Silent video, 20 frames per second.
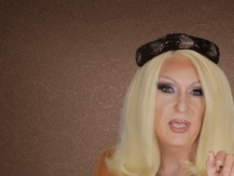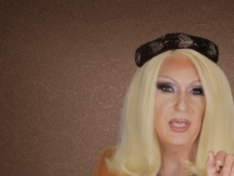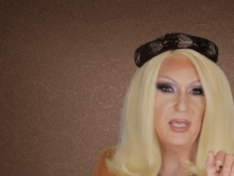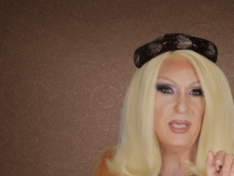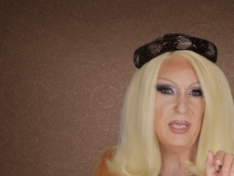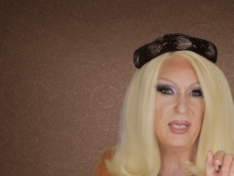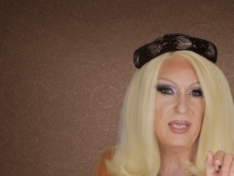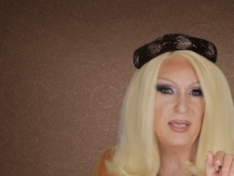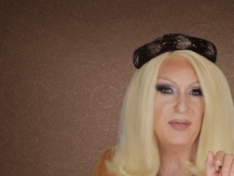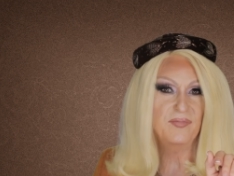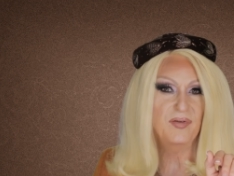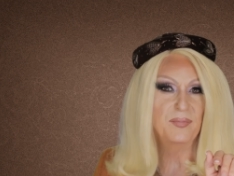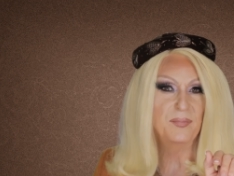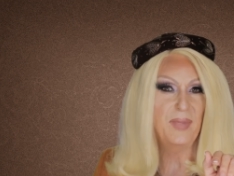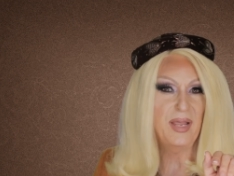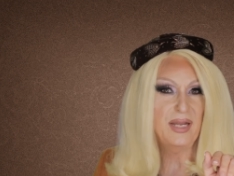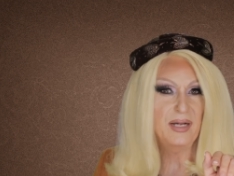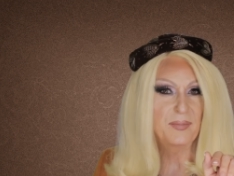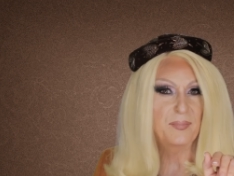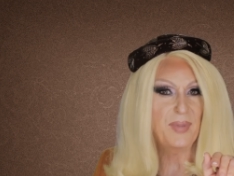He even
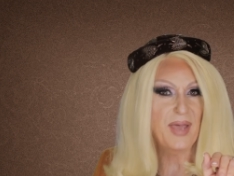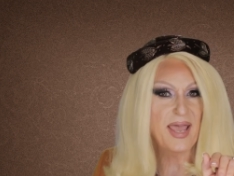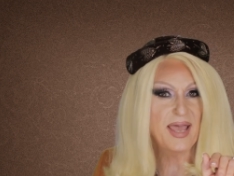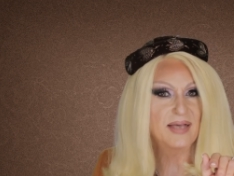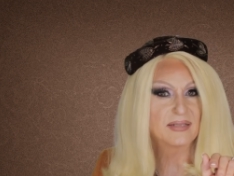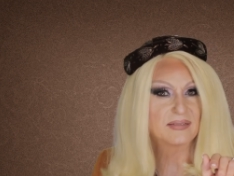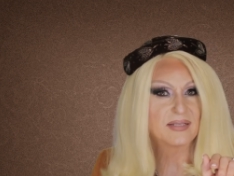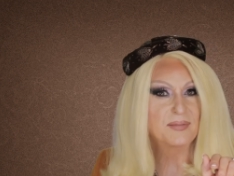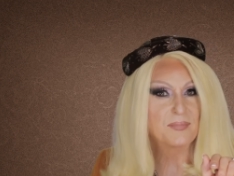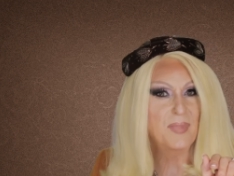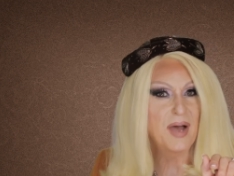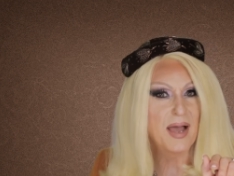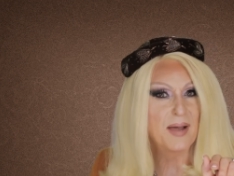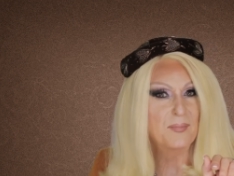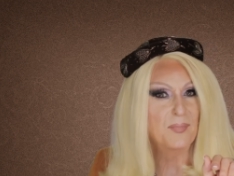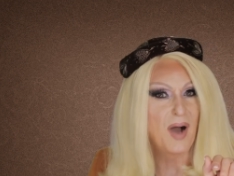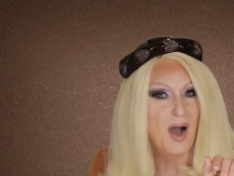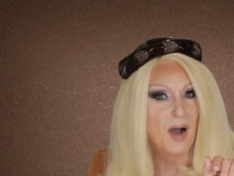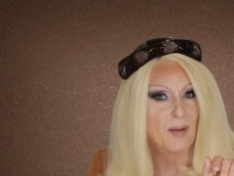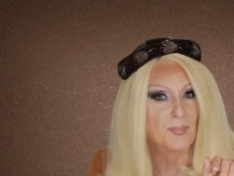made a pass at my
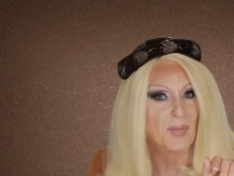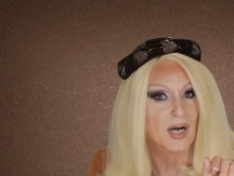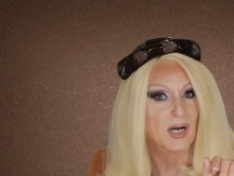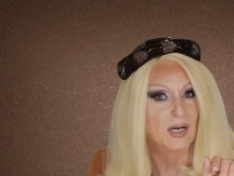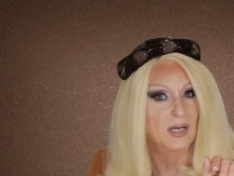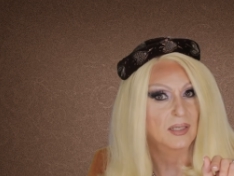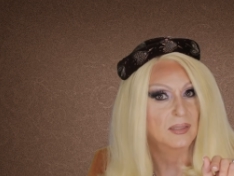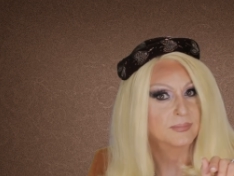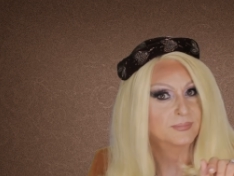mama.